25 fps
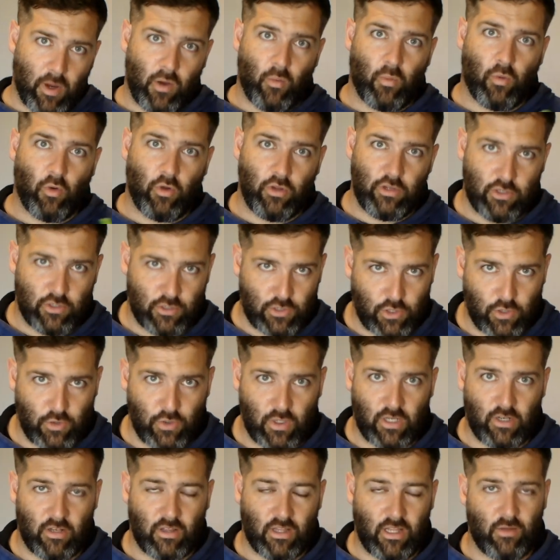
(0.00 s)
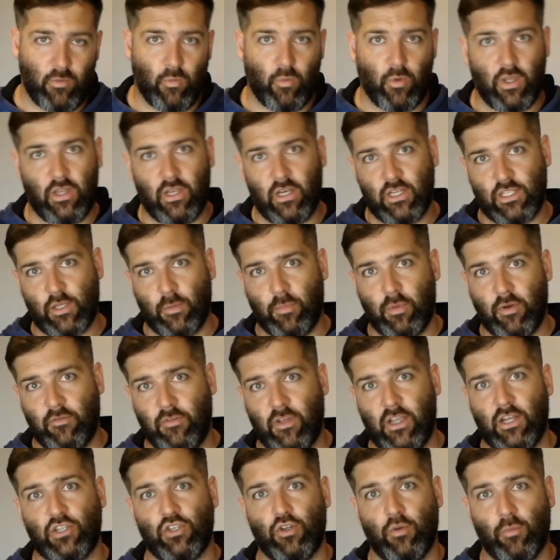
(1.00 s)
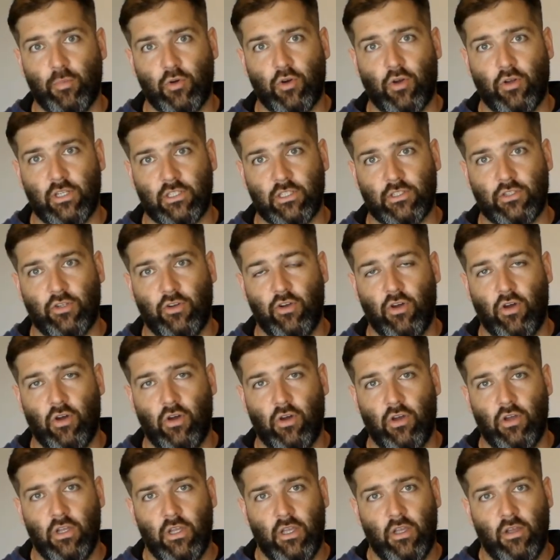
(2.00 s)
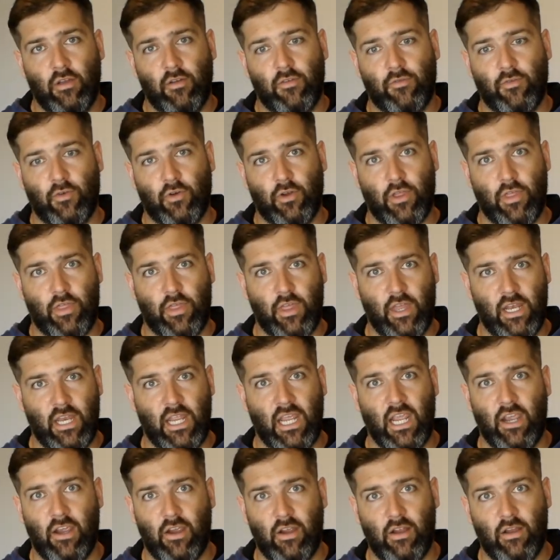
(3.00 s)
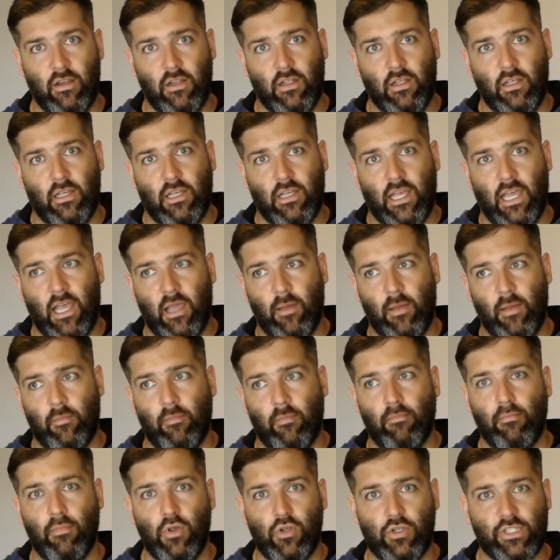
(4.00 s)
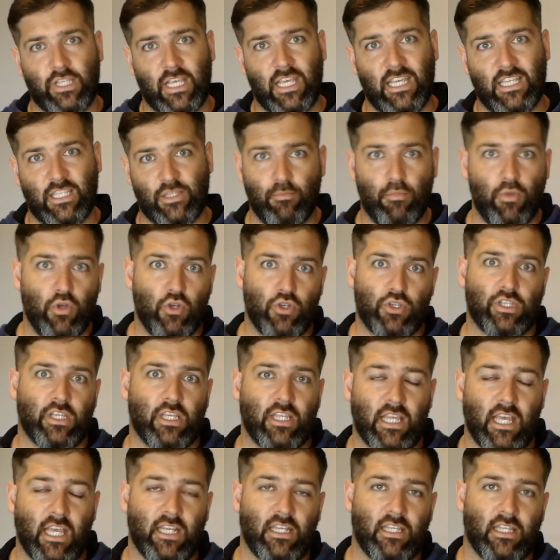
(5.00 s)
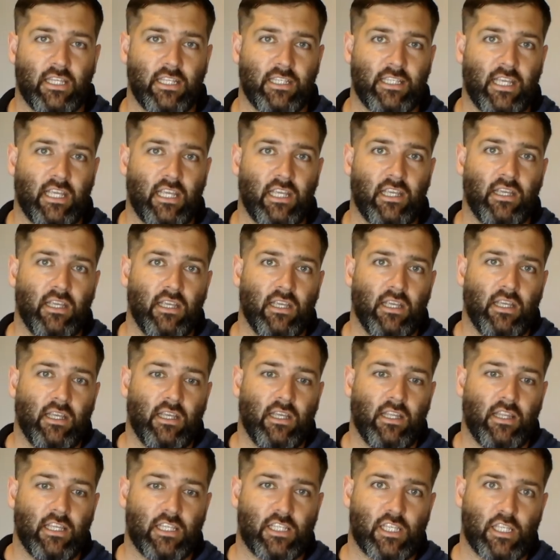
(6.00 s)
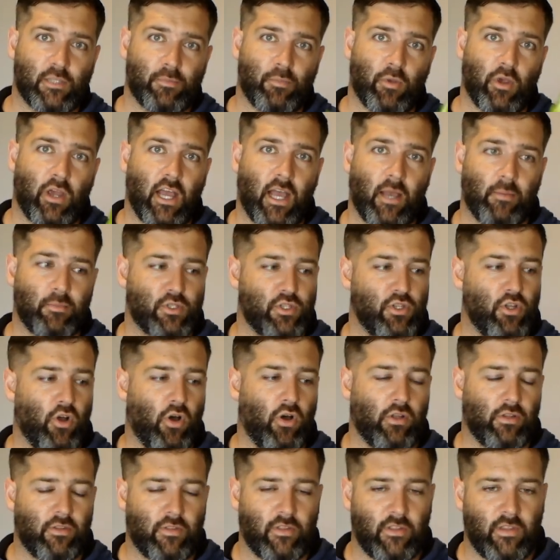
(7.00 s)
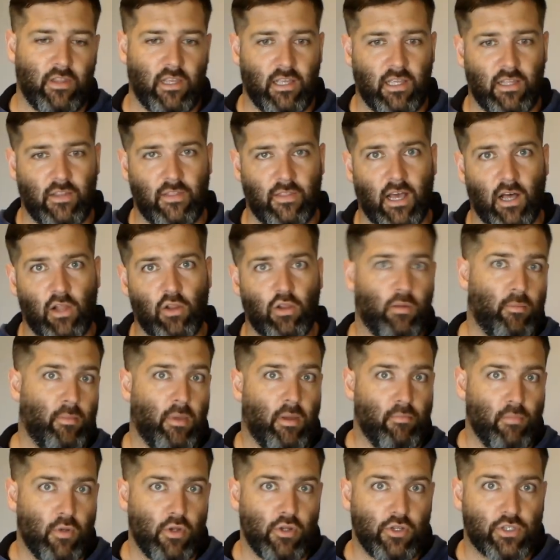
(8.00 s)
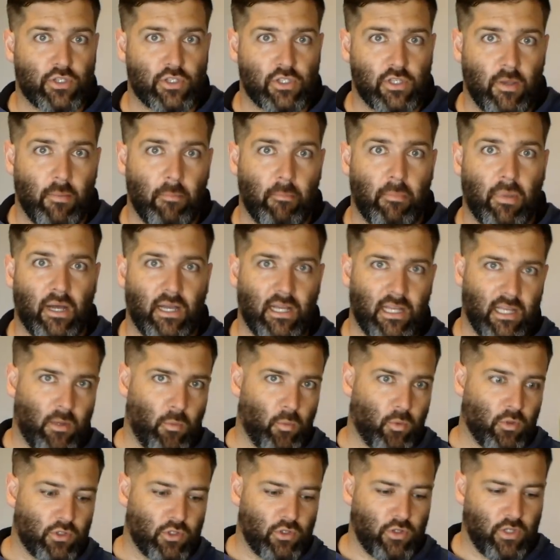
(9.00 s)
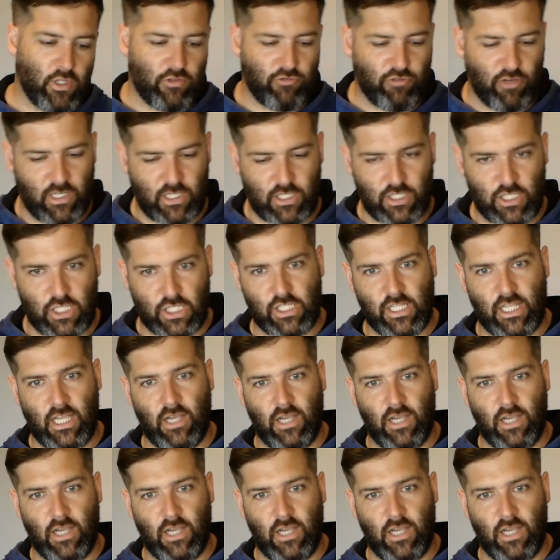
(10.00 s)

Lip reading: what you're doing than whether it's a professional product or not for thin hair. Mousse is mousse at the end of the day. This is perhaps not the ultimate mousse, but it will do the trick just now.